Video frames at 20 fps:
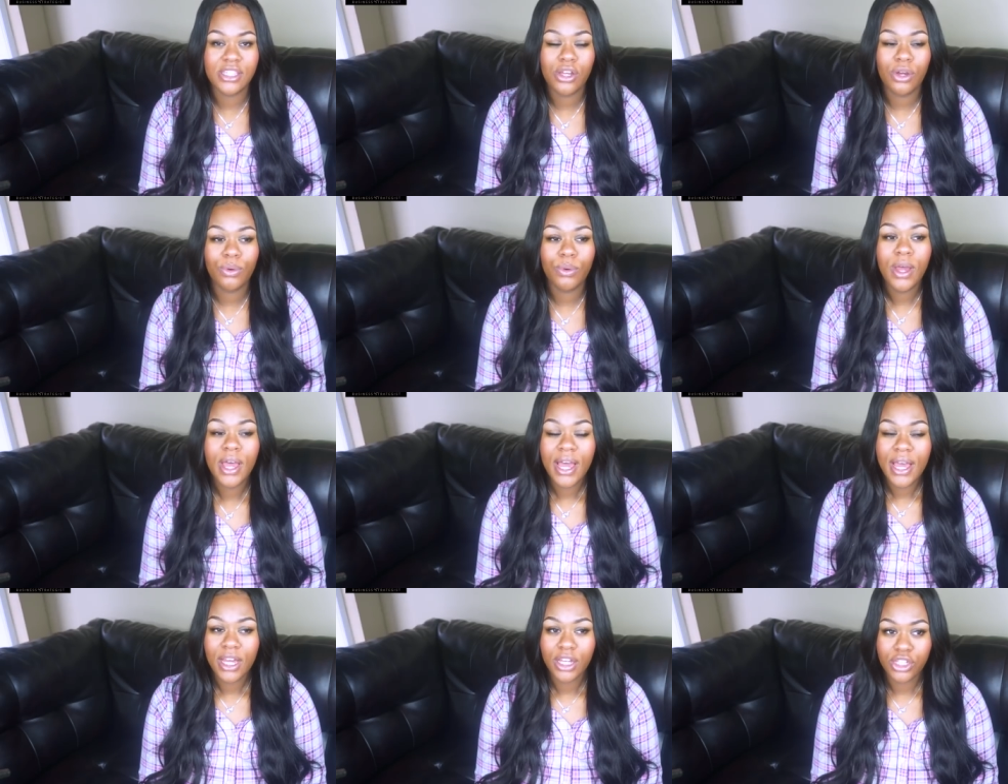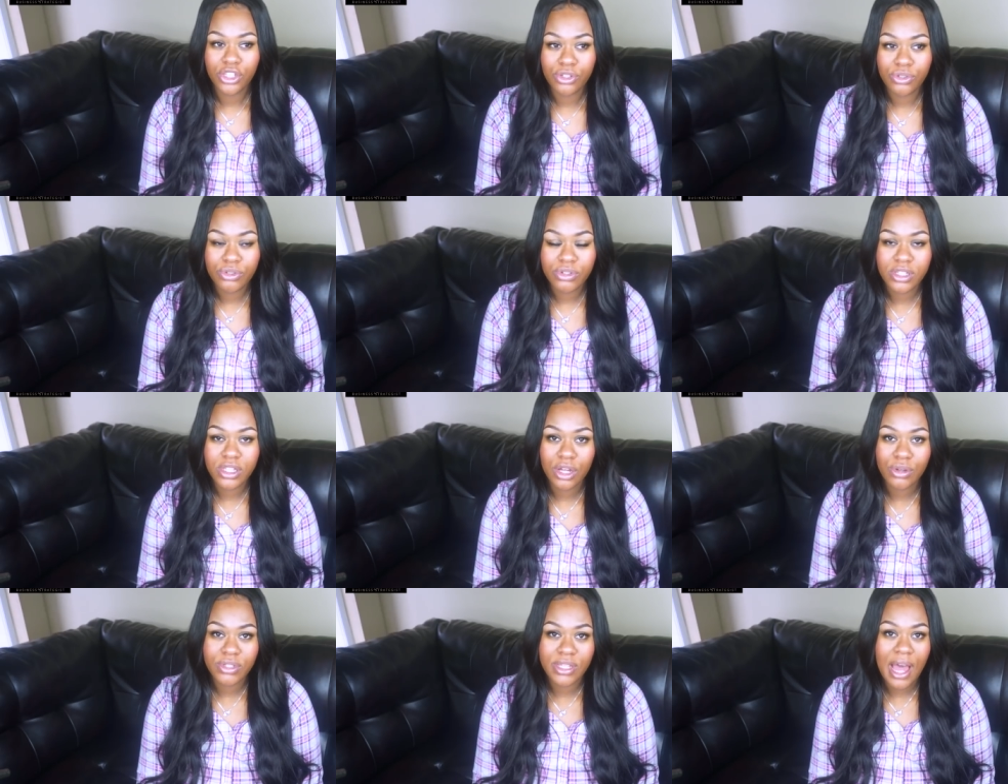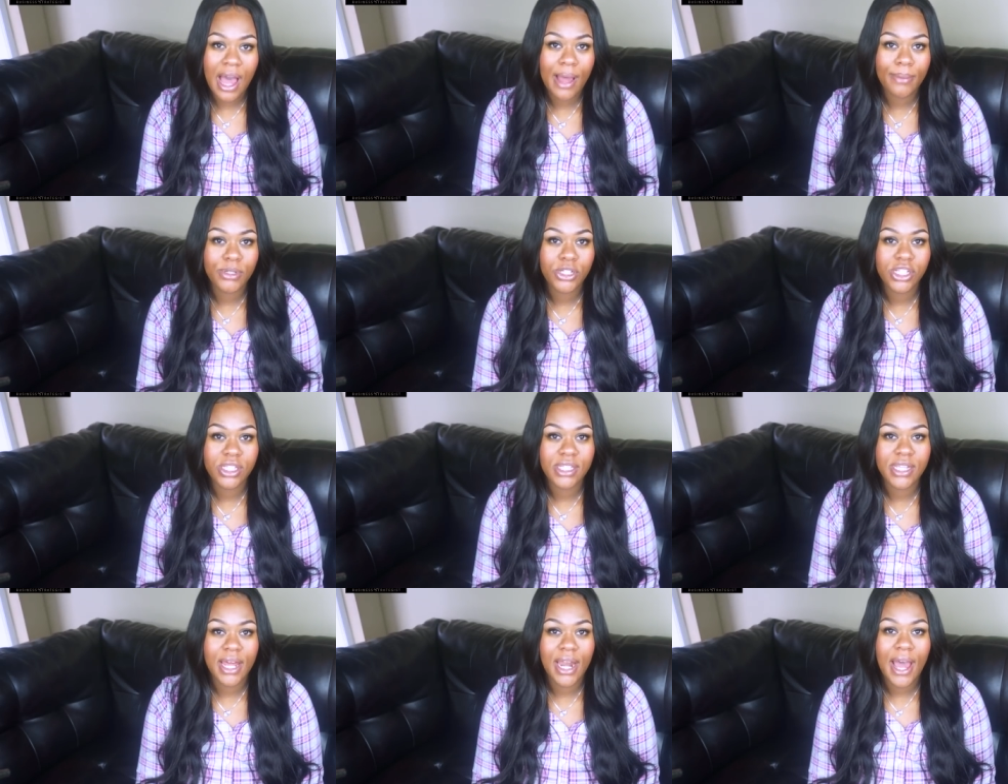So use those
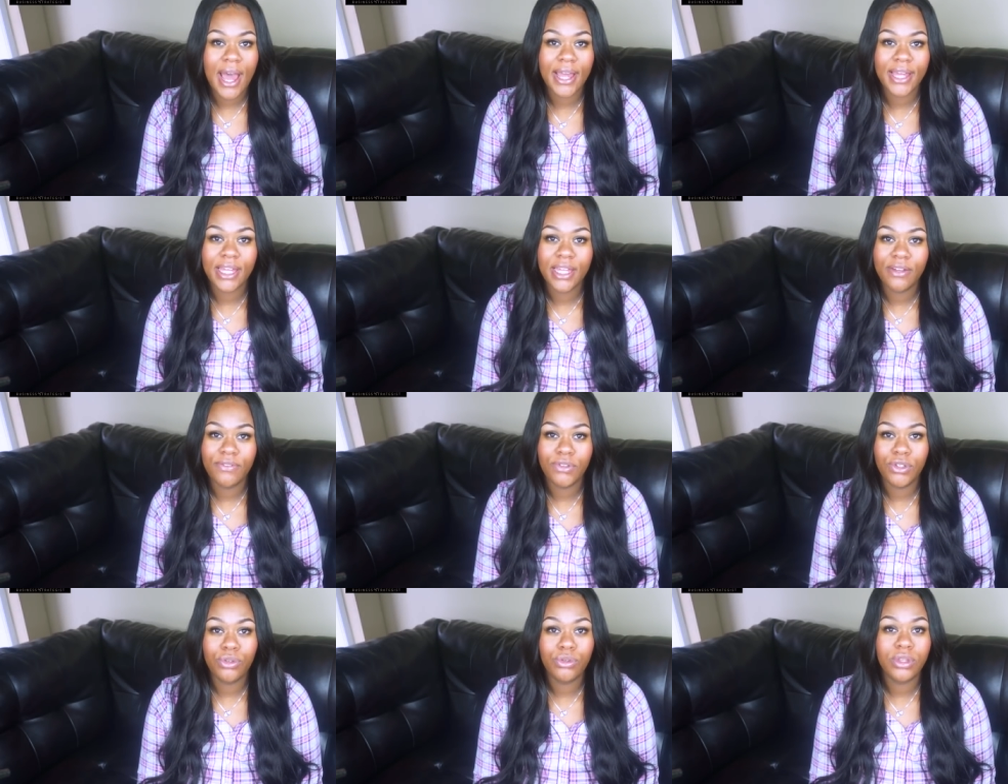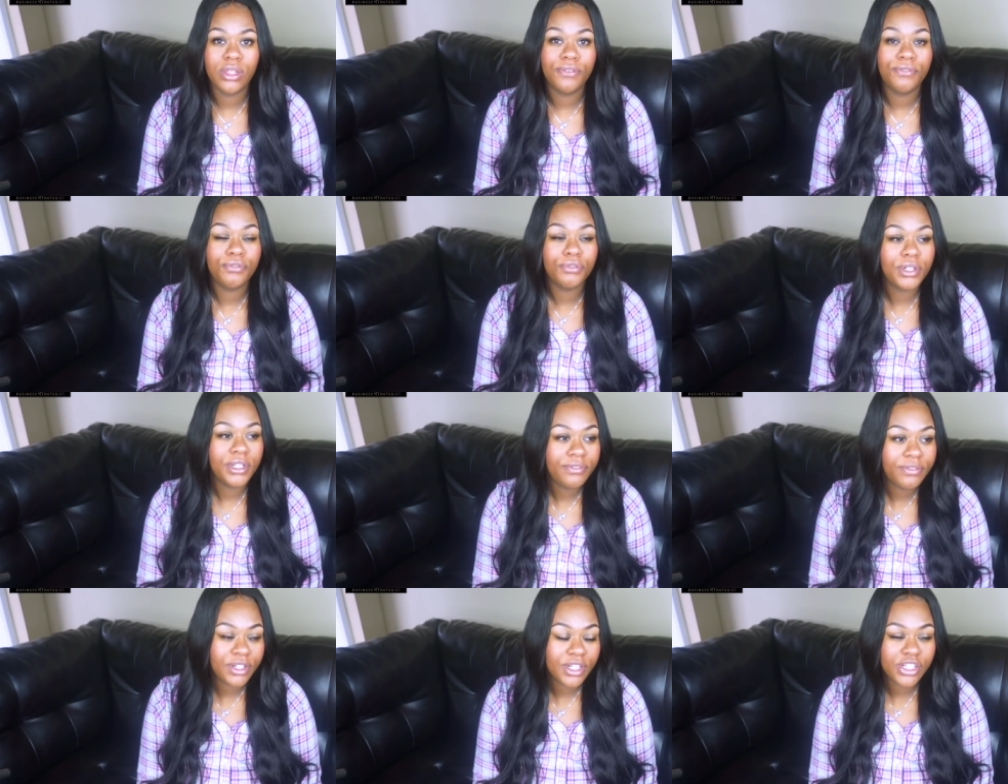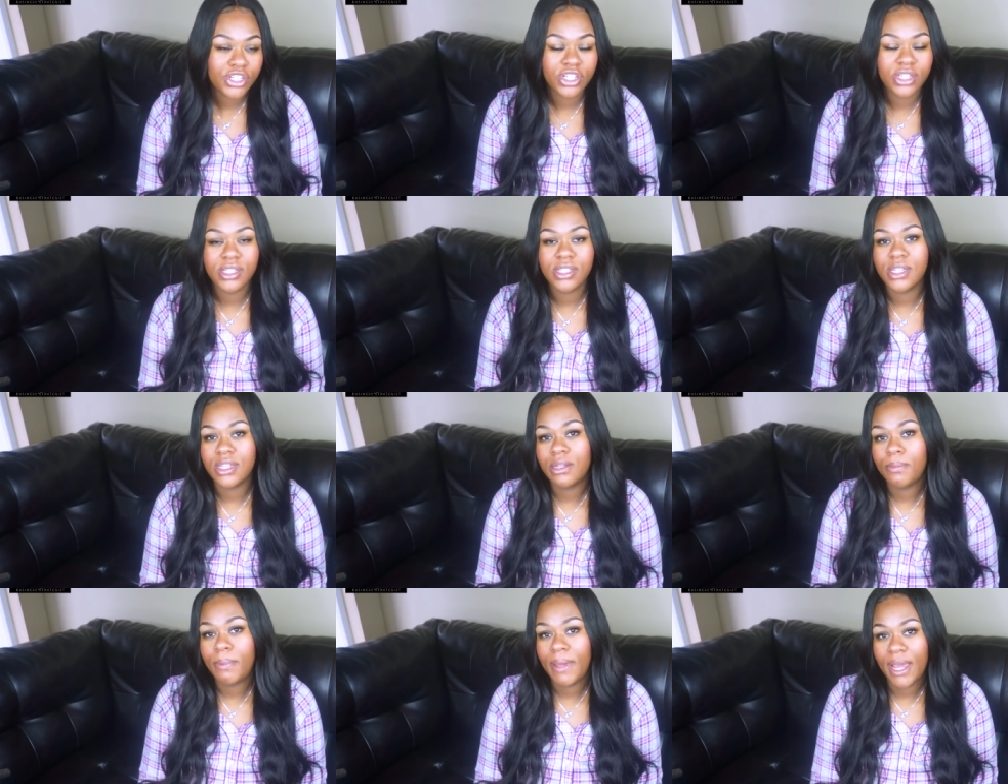options that I give you, the free
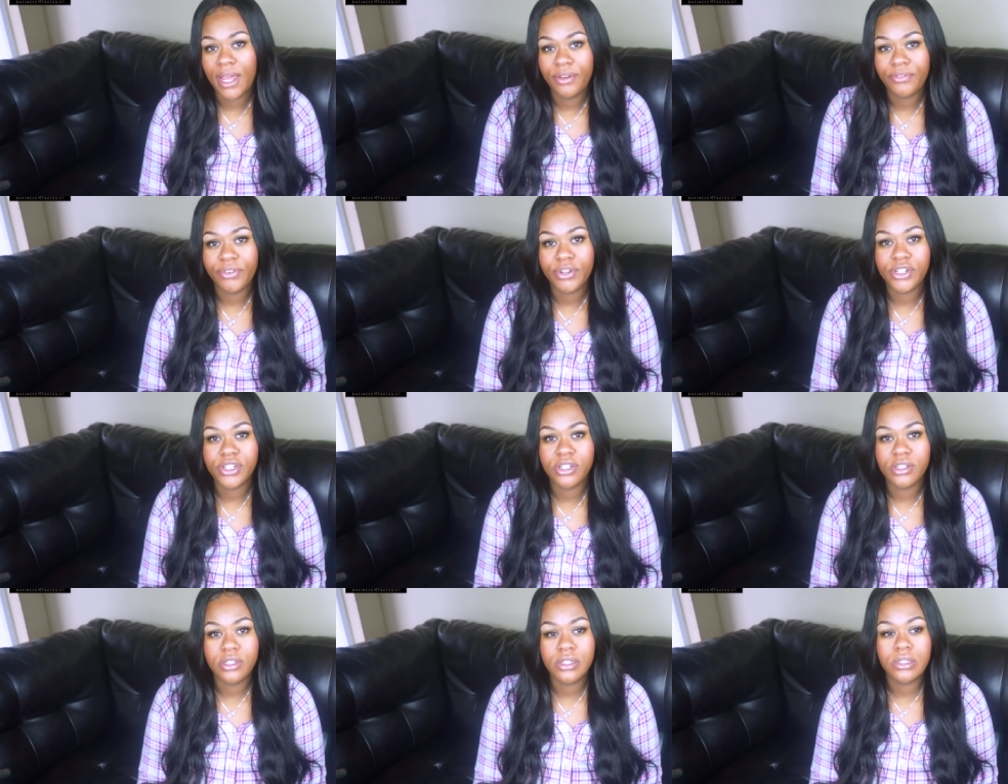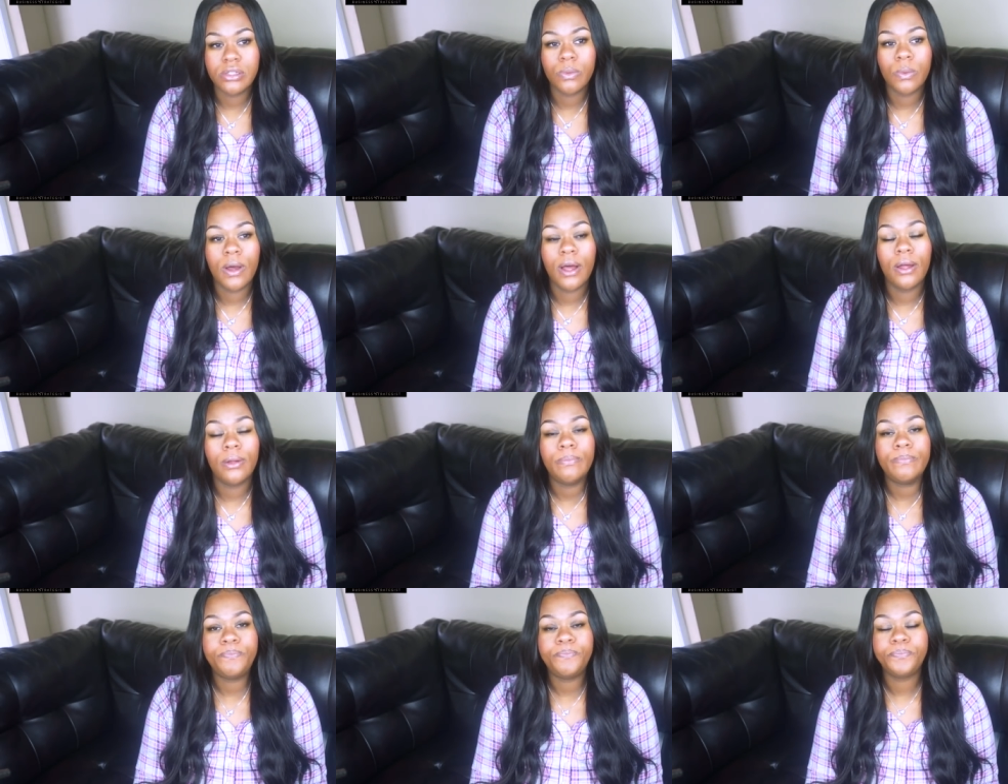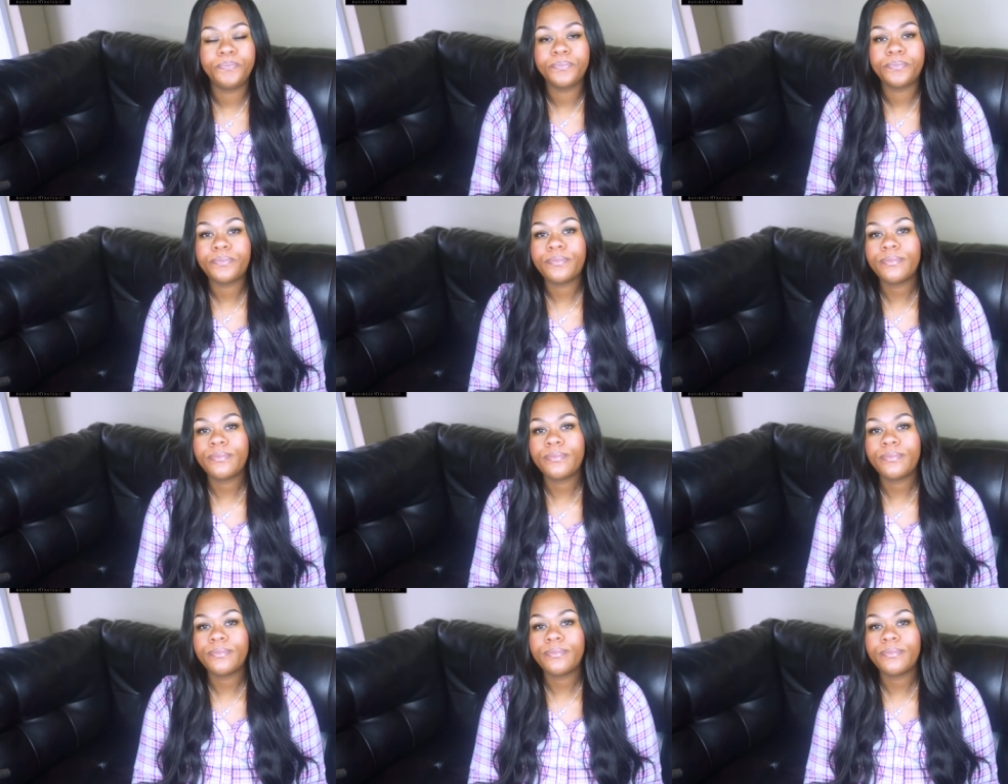versions and the paid versions as well.